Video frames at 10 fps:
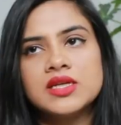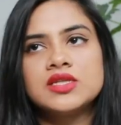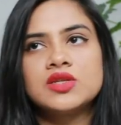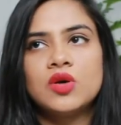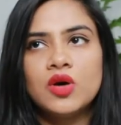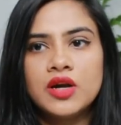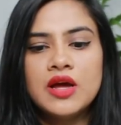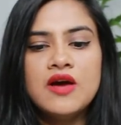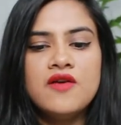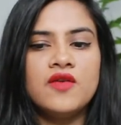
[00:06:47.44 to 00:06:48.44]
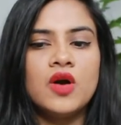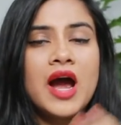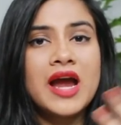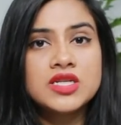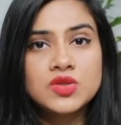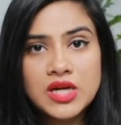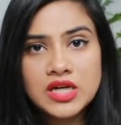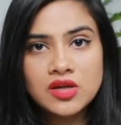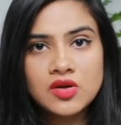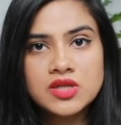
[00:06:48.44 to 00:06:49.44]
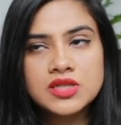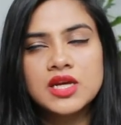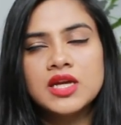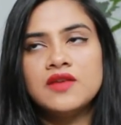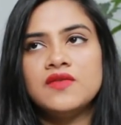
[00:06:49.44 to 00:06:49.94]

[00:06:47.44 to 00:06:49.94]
It's good for hydrating your skin.